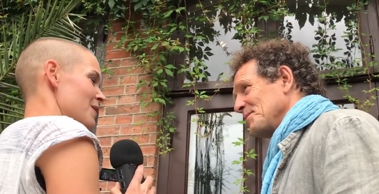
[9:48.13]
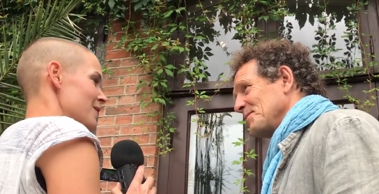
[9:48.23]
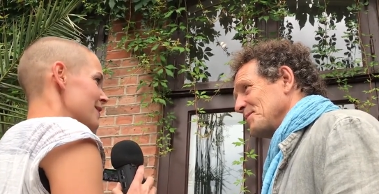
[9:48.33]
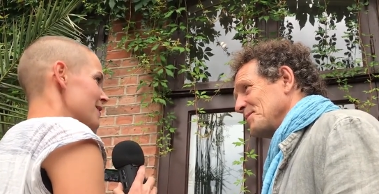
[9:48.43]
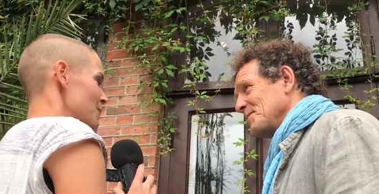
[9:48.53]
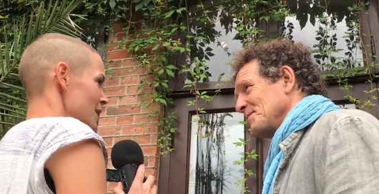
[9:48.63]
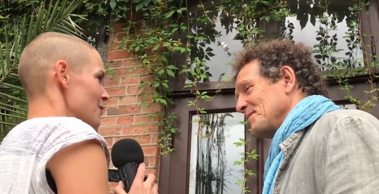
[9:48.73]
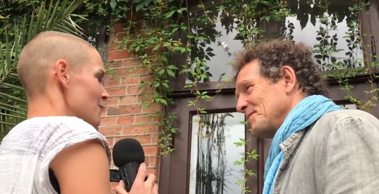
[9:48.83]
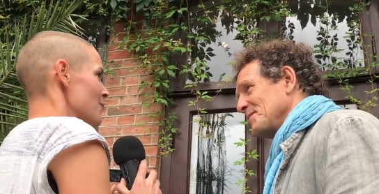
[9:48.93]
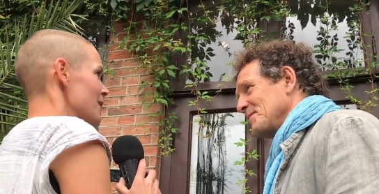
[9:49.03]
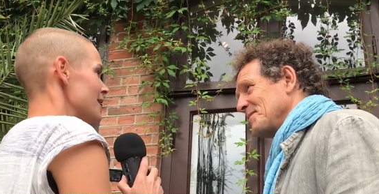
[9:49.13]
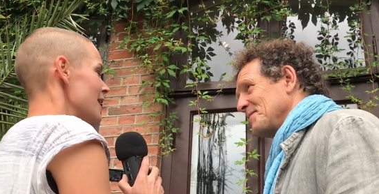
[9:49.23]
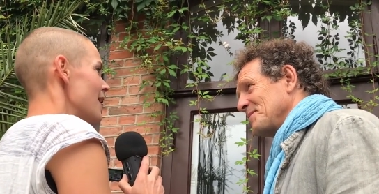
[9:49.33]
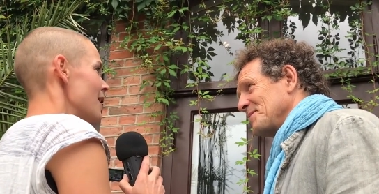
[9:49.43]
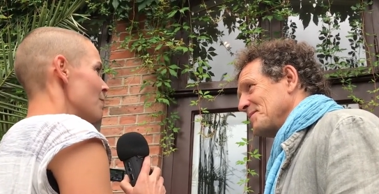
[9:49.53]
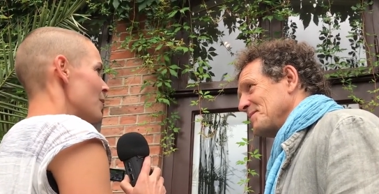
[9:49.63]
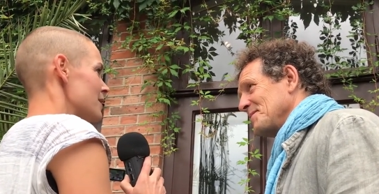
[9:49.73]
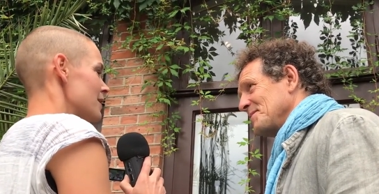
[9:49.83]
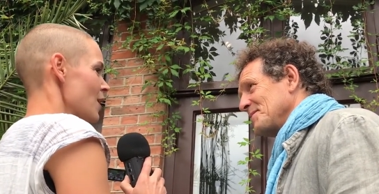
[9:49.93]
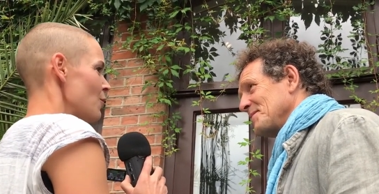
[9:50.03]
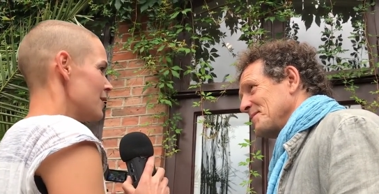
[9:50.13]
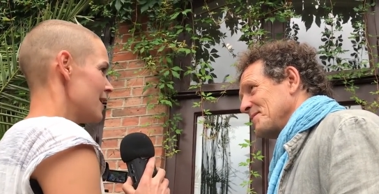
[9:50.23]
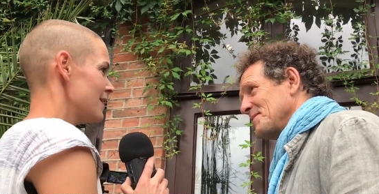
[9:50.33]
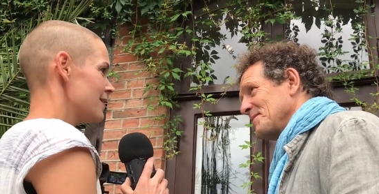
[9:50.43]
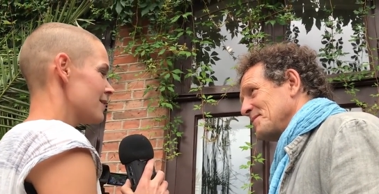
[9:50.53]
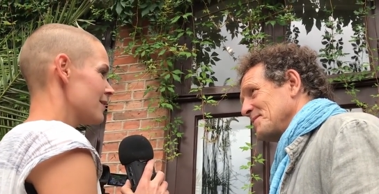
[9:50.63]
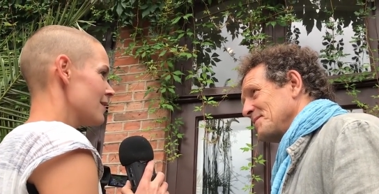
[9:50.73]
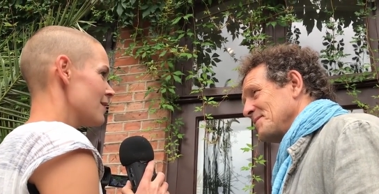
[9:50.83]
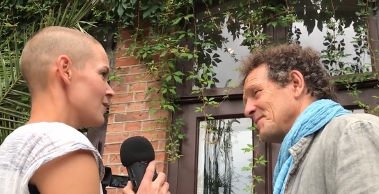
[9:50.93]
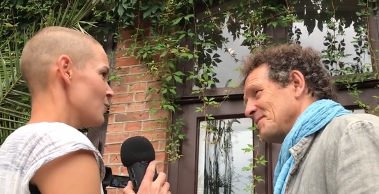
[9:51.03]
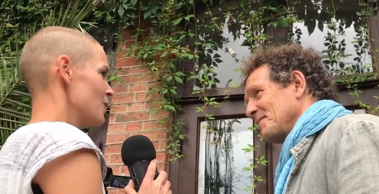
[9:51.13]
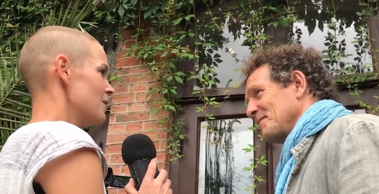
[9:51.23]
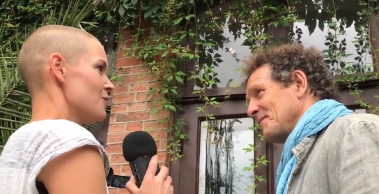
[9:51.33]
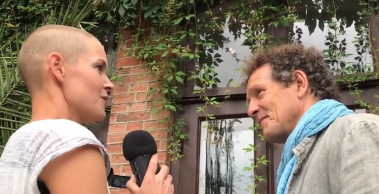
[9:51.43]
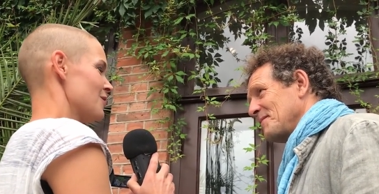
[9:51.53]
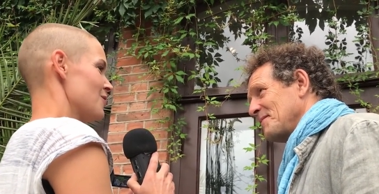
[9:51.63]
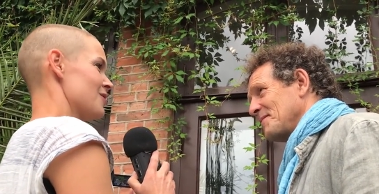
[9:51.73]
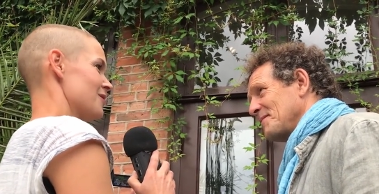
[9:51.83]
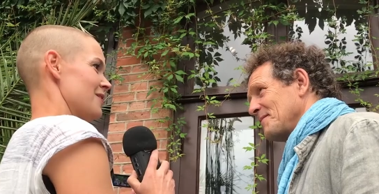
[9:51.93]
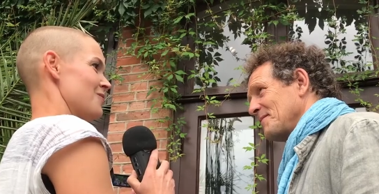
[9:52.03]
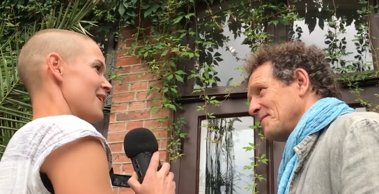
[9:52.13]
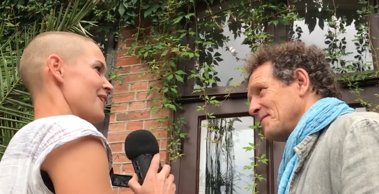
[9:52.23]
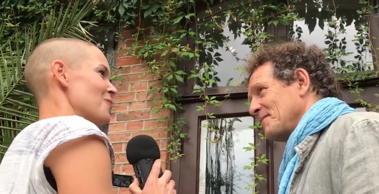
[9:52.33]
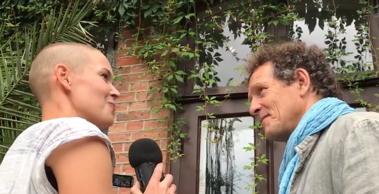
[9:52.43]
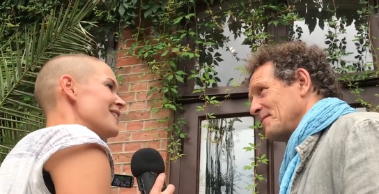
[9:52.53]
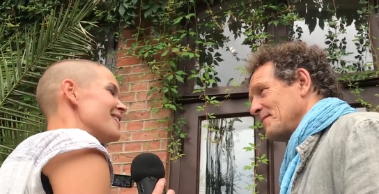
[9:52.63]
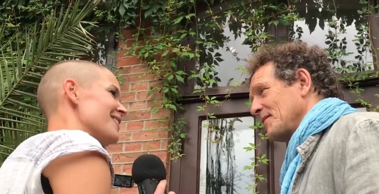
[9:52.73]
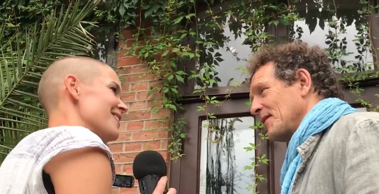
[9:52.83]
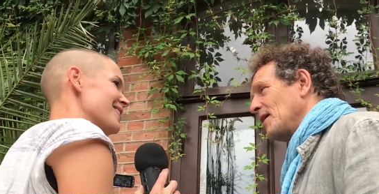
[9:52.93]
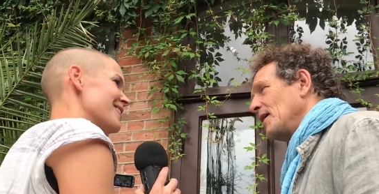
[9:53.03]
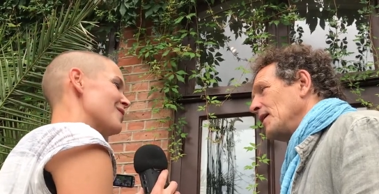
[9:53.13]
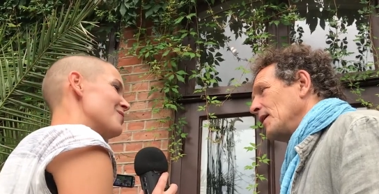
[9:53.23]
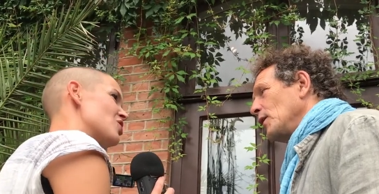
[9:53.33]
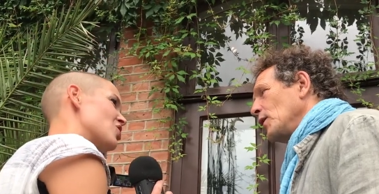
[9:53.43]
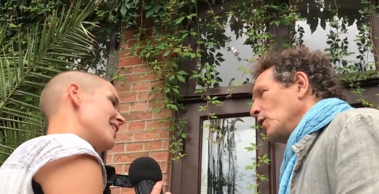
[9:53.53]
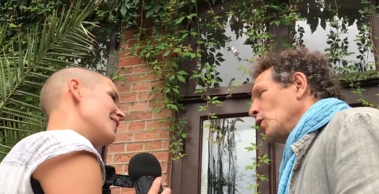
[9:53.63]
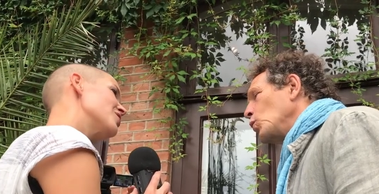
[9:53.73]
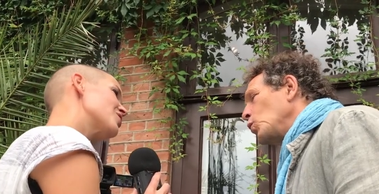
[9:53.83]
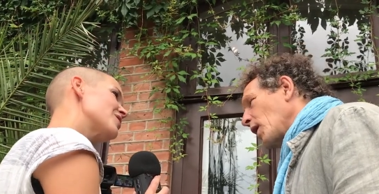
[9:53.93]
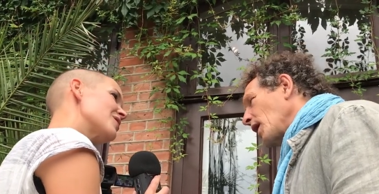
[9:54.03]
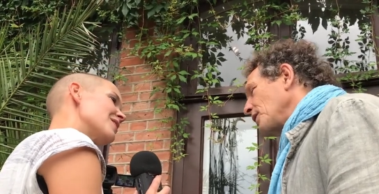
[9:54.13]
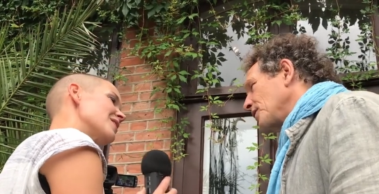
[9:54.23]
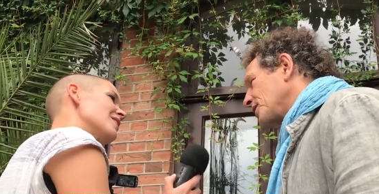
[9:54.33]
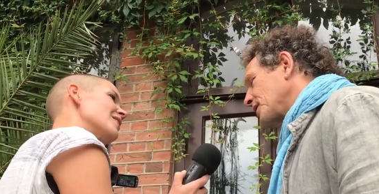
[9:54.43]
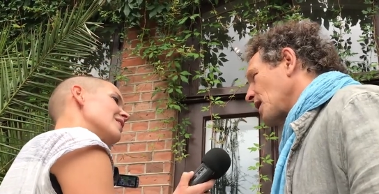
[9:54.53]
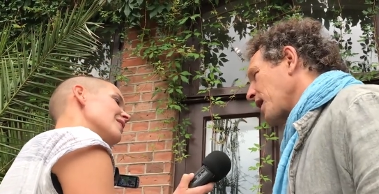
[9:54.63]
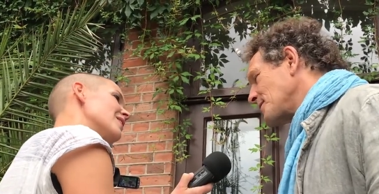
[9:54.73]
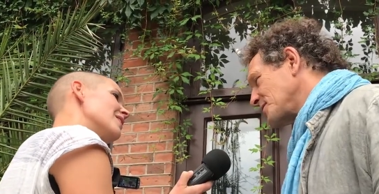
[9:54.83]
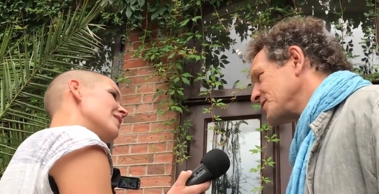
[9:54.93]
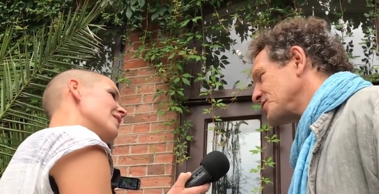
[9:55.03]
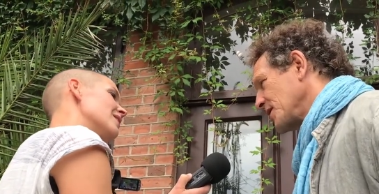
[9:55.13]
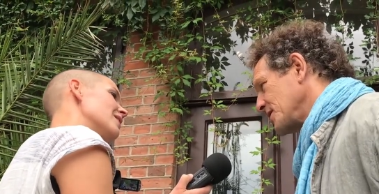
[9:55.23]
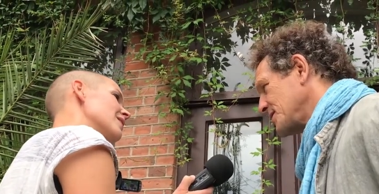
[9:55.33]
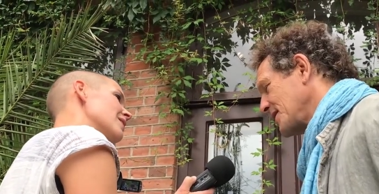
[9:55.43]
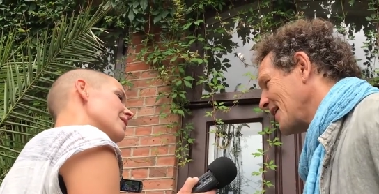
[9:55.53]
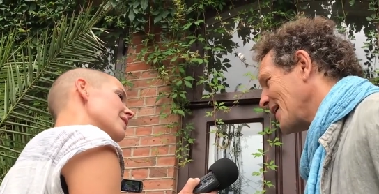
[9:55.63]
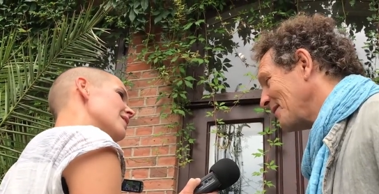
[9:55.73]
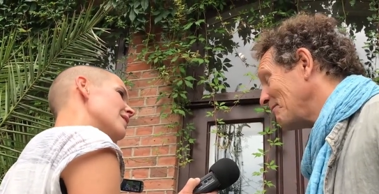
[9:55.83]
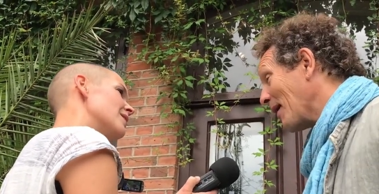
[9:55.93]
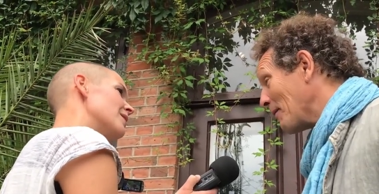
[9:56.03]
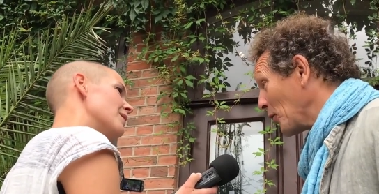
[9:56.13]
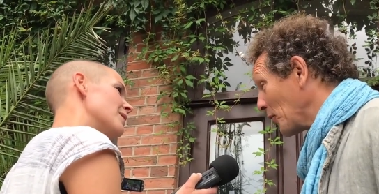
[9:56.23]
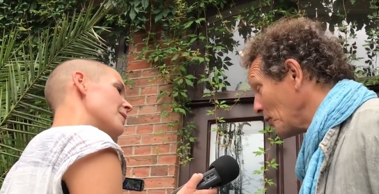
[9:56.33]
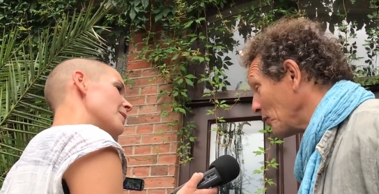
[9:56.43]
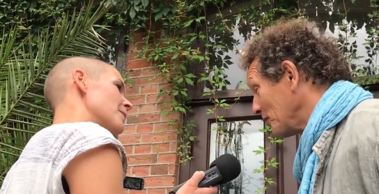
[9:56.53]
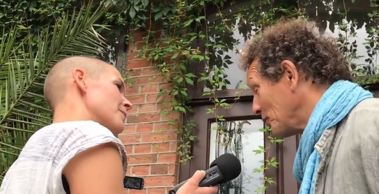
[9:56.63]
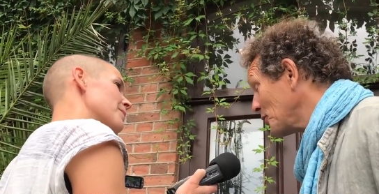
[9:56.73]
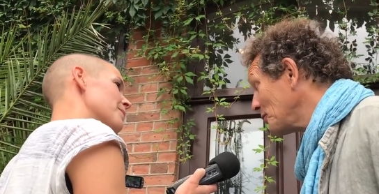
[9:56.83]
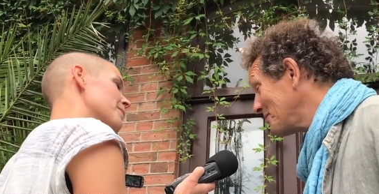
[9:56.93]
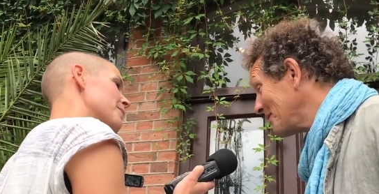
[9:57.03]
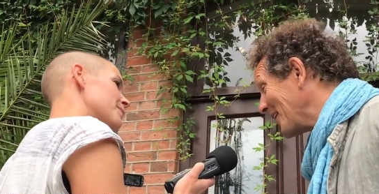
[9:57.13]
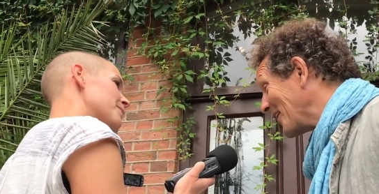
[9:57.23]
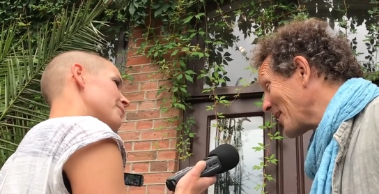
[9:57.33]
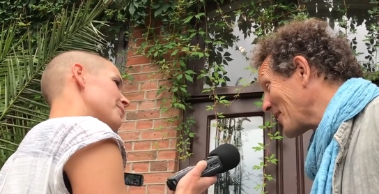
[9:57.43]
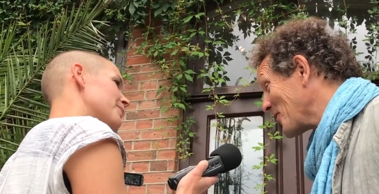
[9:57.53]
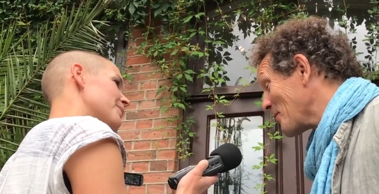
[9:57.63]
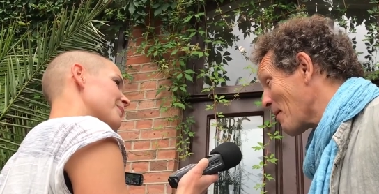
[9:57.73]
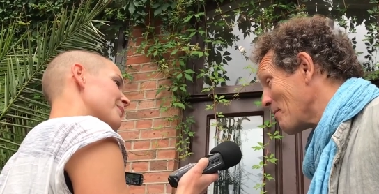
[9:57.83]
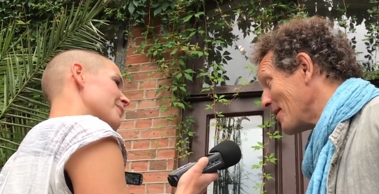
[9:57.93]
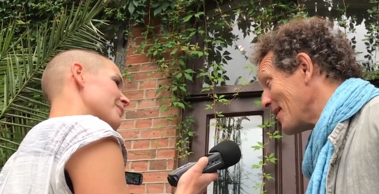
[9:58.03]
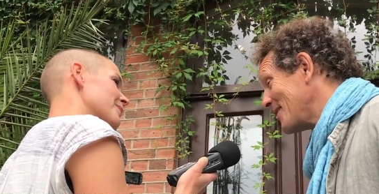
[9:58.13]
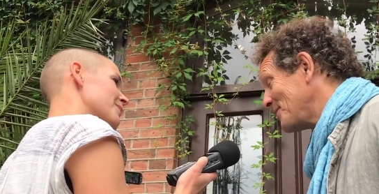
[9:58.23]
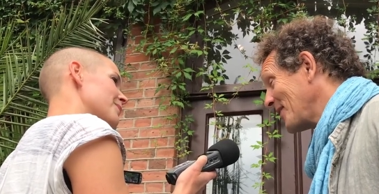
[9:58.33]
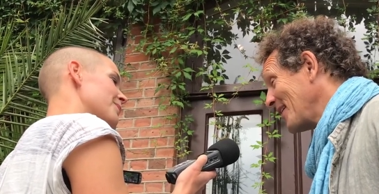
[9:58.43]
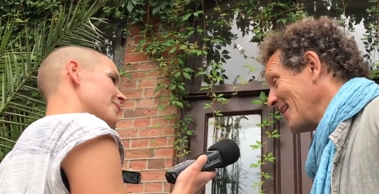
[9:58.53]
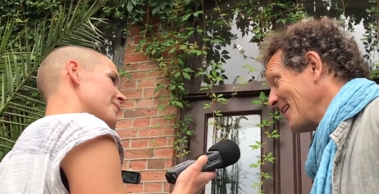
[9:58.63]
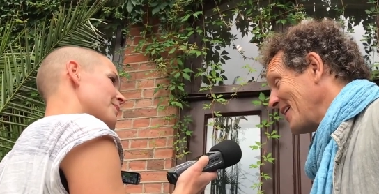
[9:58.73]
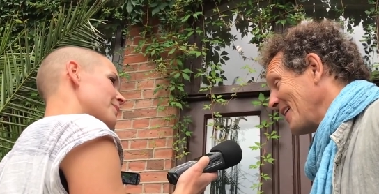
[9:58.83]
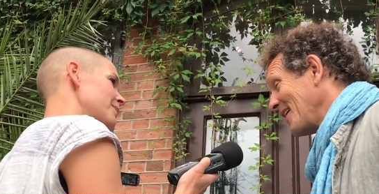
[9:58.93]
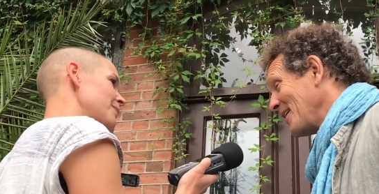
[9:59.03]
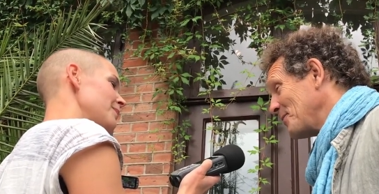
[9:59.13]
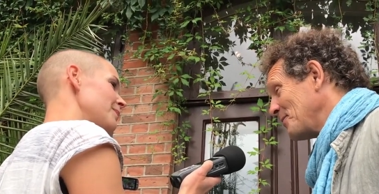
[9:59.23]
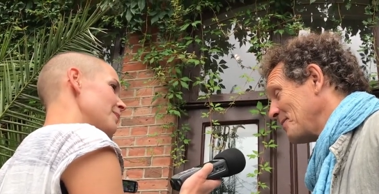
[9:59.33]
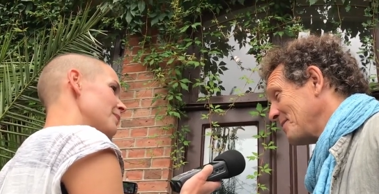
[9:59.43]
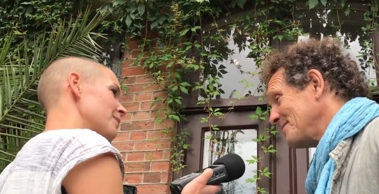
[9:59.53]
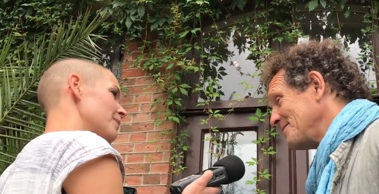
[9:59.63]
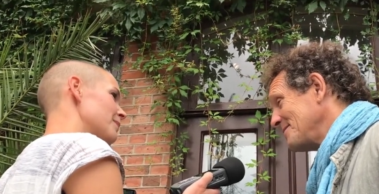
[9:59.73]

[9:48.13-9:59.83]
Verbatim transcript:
Speaker 1: about this, speaking about this. But nowadays, the winter is not really a winter, so it changed.
Speaker 2: Well, climate has changed. Um, I'm a lot older than you, and I can remember um,